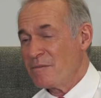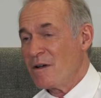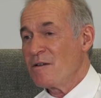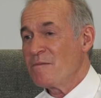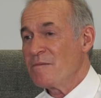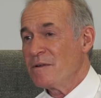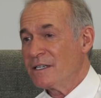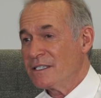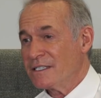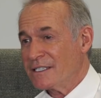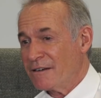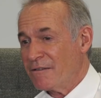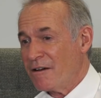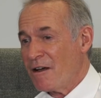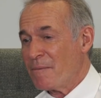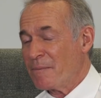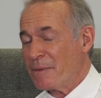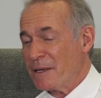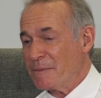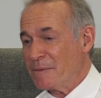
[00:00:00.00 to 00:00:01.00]
moment, there
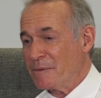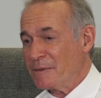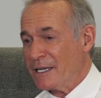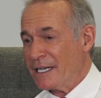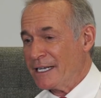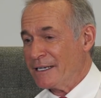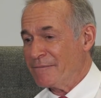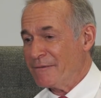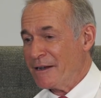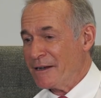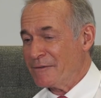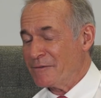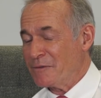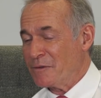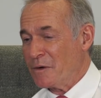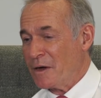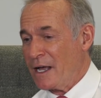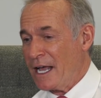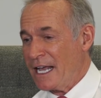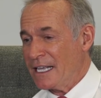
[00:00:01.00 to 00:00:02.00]
are people getting red,
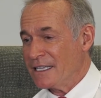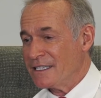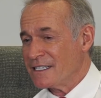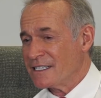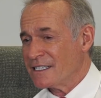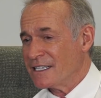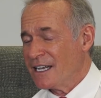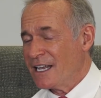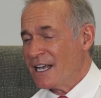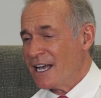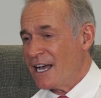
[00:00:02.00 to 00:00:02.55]
raw hands.